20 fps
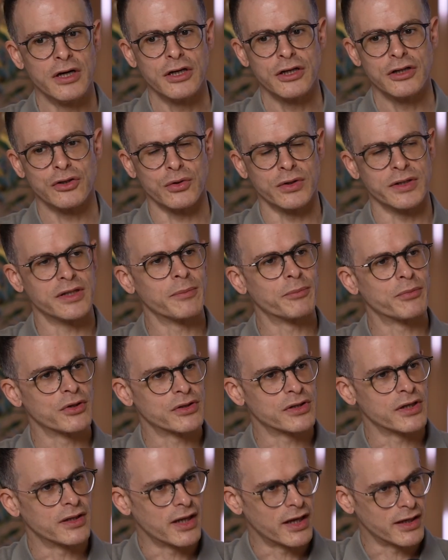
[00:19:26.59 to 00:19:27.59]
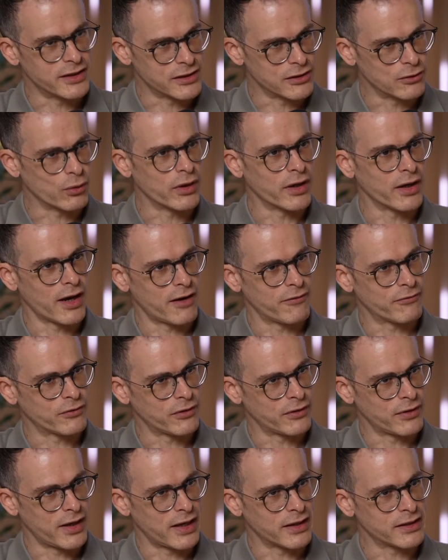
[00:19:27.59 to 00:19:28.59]
So he's the person that is looking after
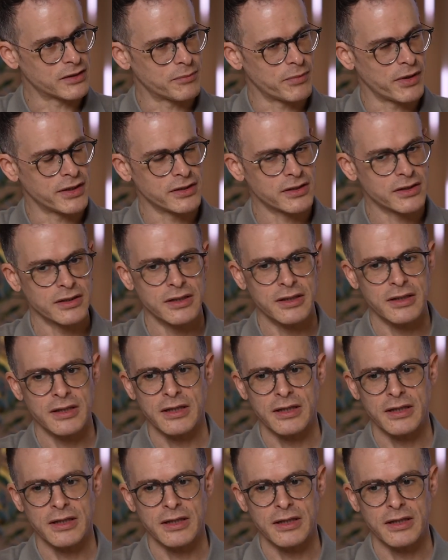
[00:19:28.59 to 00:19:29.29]
that space.